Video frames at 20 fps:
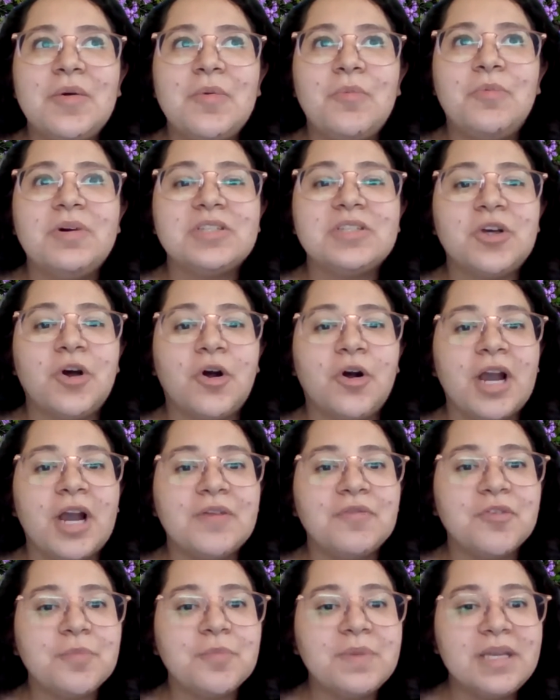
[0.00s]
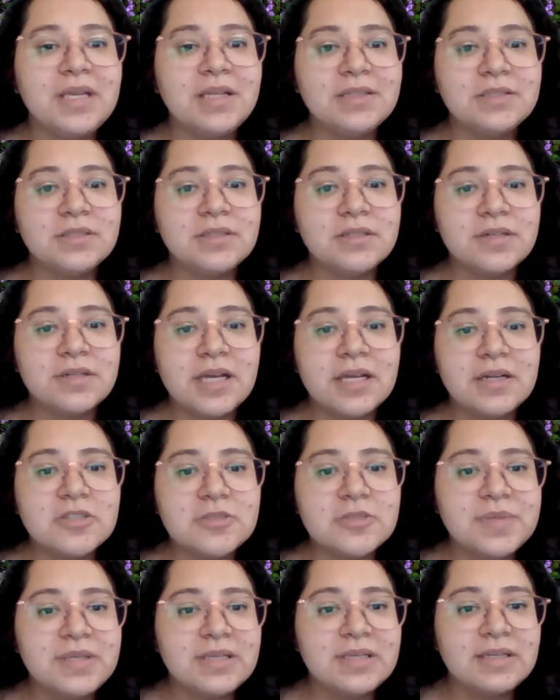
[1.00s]
was hard for me to learn how to
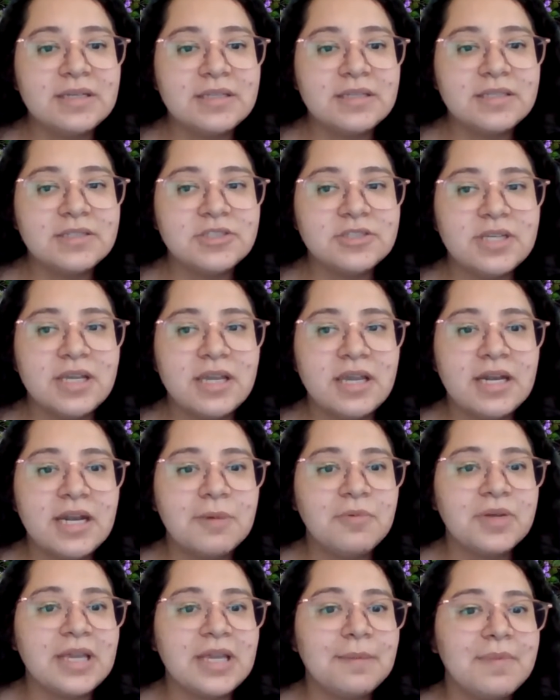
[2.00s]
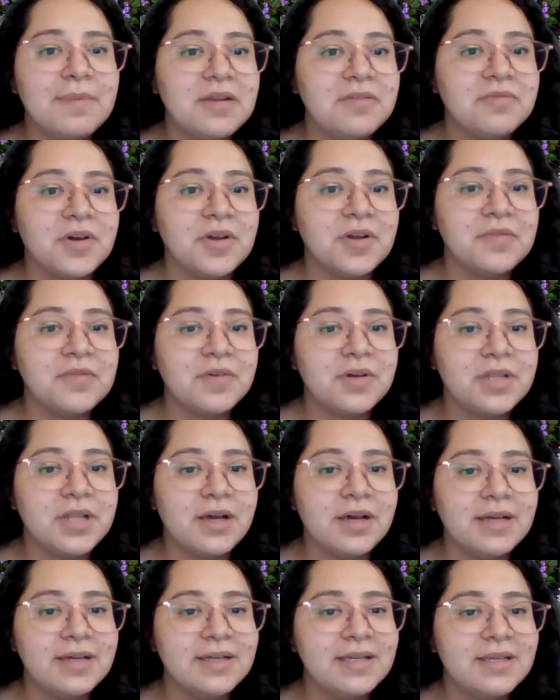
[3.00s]
speak English, and I would get made fun of a
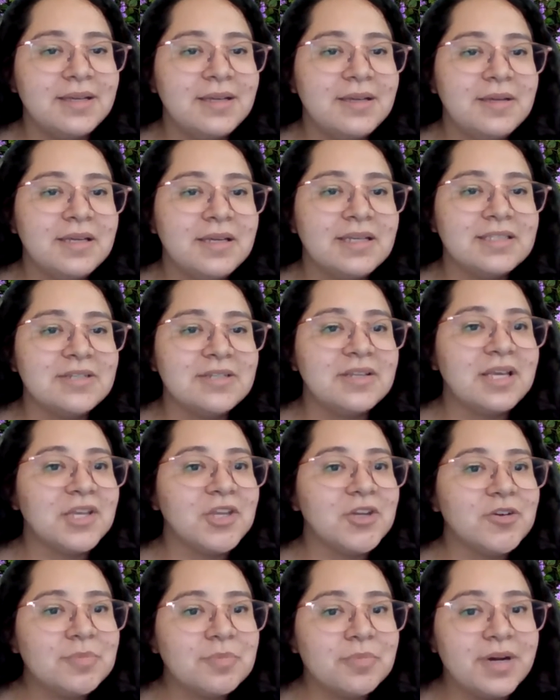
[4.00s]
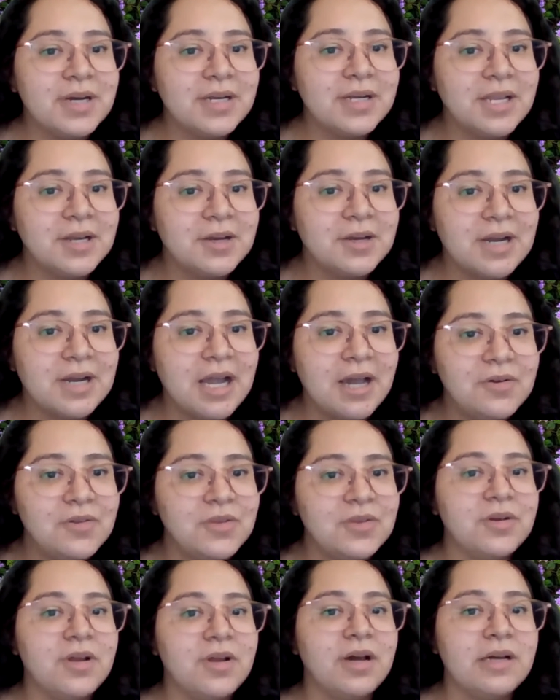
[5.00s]
lot because they're like, you were born here, how do
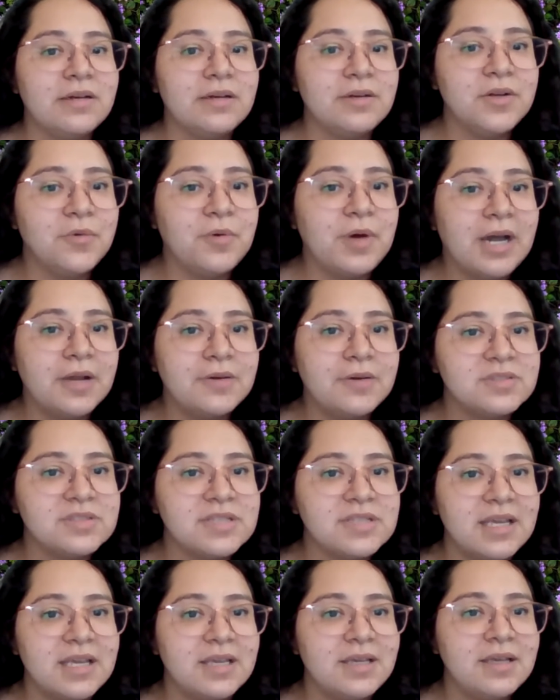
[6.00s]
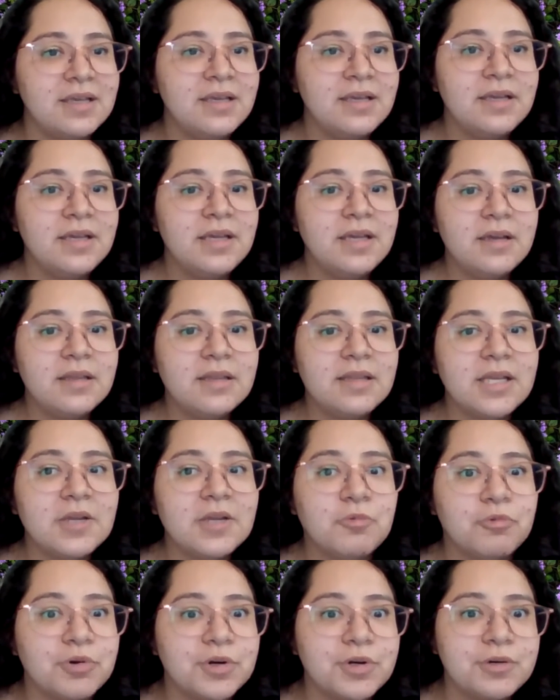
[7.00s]
you not know how to say
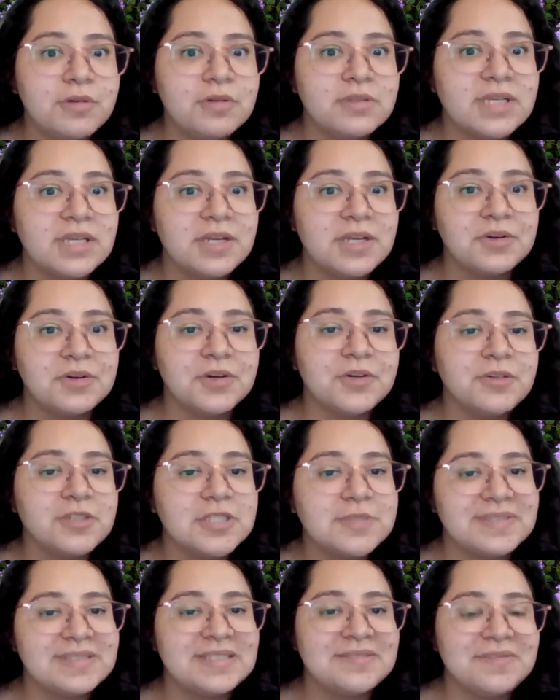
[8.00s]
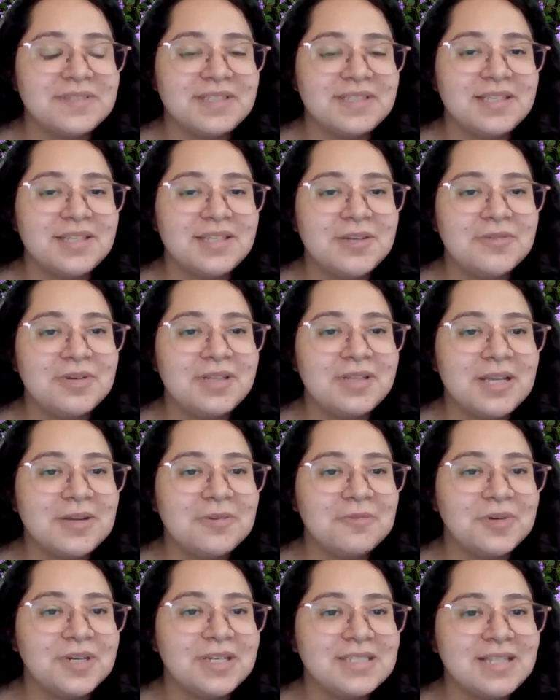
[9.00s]
like world and girl specifically? There were like
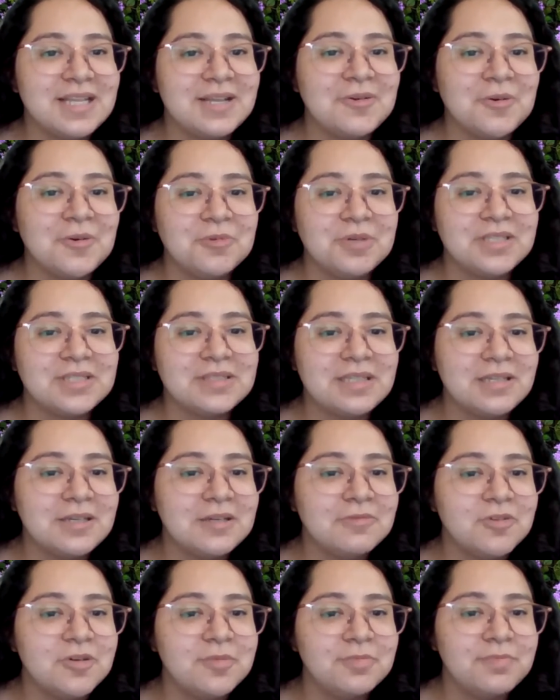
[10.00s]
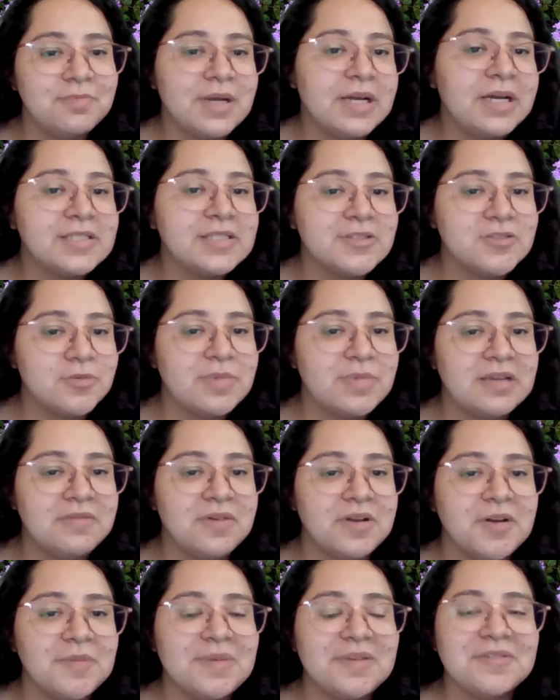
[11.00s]
words that always like my cousins would make
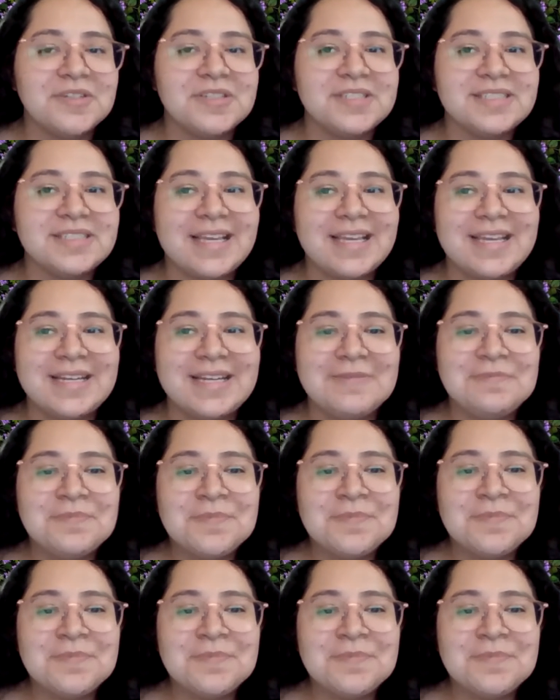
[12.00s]
fun of me for saying.